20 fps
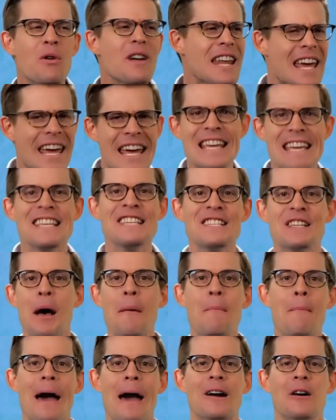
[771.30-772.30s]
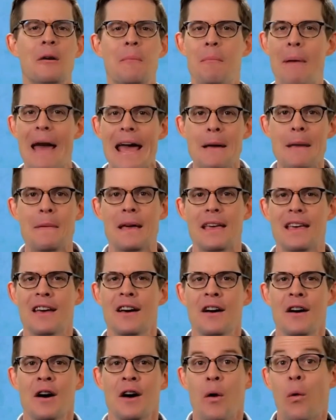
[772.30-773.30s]
what is a better baby?
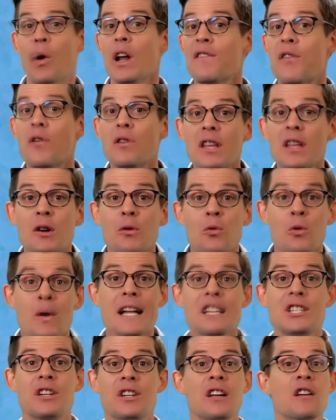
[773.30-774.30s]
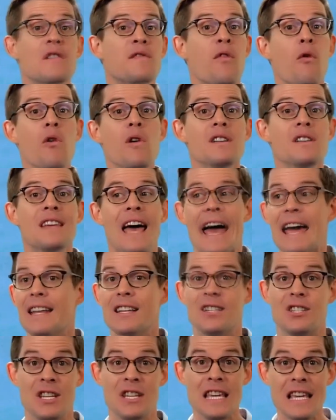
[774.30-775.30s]
What if only the rich can afford to
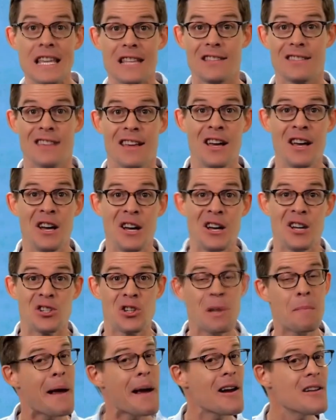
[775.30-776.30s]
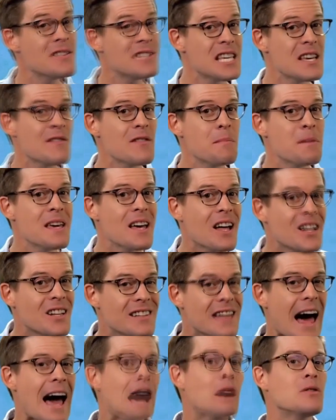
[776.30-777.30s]
edit genes? Should parents even be
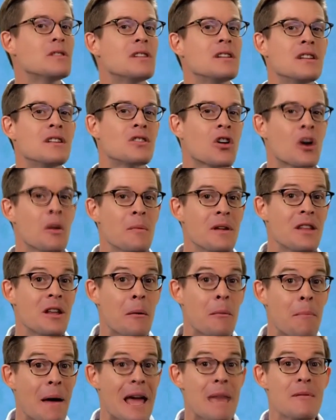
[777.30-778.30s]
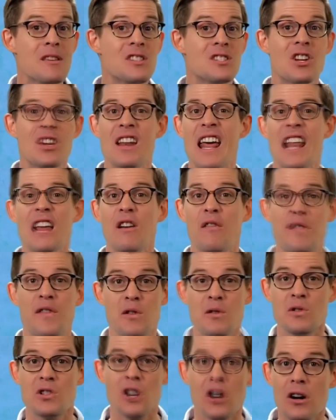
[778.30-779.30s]
allowed to determine their baby's genetic
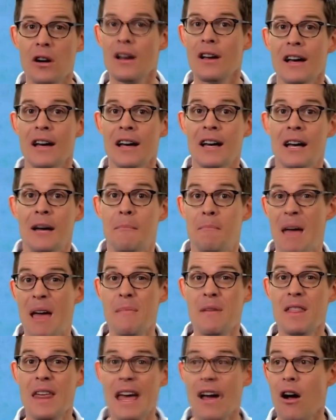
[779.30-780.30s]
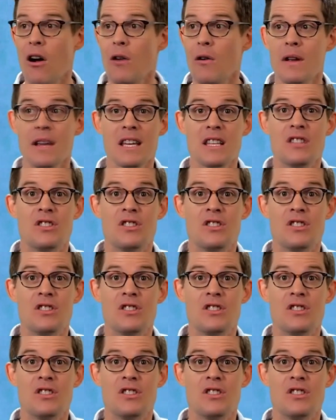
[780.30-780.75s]
future? Maybe they already